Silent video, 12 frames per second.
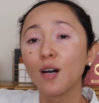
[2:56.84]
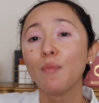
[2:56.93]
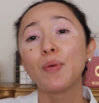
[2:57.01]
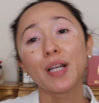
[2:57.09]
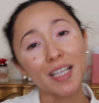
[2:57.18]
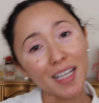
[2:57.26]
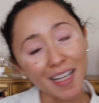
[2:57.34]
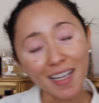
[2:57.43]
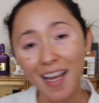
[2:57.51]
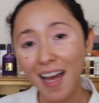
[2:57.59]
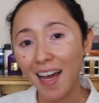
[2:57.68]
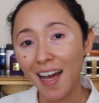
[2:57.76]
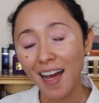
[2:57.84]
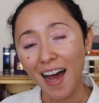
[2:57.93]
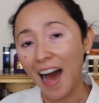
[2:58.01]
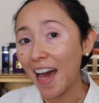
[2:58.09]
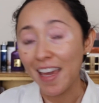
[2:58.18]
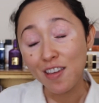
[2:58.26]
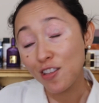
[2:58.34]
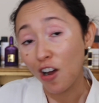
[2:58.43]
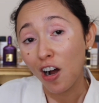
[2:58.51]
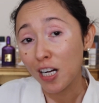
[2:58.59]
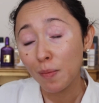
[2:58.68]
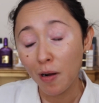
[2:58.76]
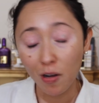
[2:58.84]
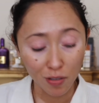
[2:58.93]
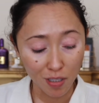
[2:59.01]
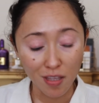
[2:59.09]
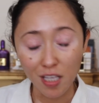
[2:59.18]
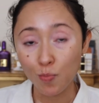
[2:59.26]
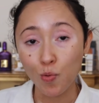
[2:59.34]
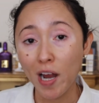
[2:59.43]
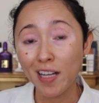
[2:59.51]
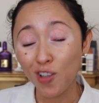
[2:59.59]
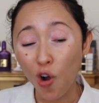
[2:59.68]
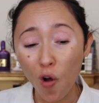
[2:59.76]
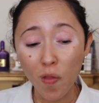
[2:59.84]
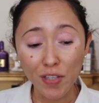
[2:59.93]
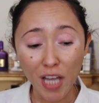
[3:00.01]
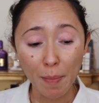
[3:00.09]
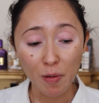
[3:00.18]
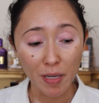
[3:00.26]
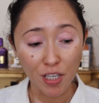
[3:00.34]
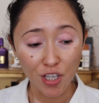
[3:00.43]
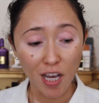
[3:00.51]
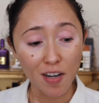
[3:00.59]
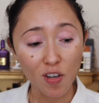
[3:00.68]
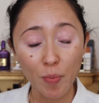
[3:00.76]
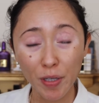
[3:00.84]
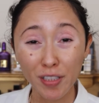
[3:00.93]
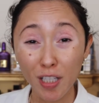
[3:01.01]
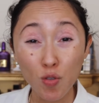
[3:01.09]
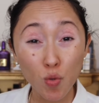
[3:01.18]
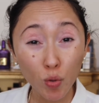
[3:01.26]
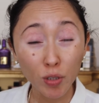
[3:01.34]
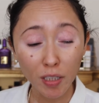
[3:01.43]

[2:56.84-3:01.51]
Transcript: but again, I talk about this brand all the time on my channel because I truly